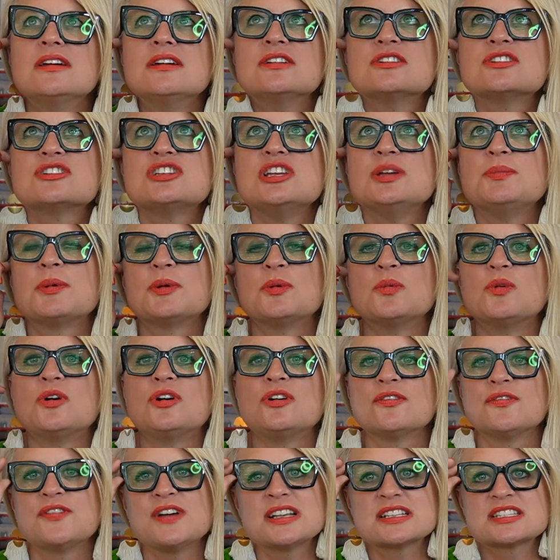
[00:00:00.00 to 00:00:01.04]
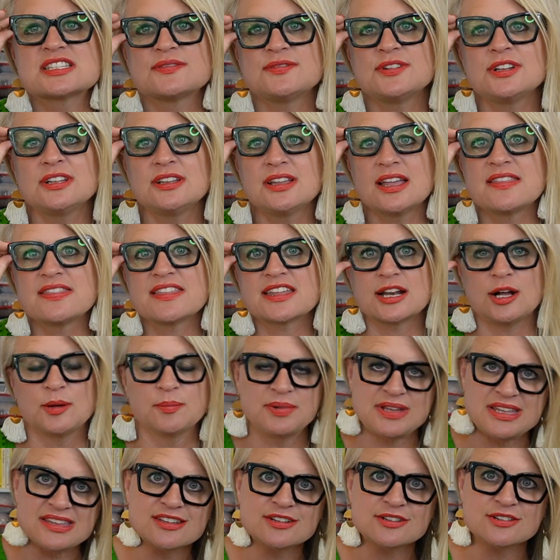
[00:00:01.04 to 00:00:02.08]
Sheep and Wool Festival, and then I'll
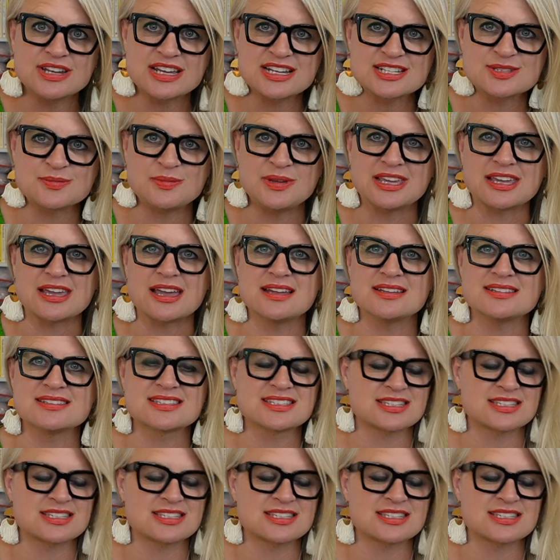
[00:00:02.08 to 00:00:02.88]
be there next weekend.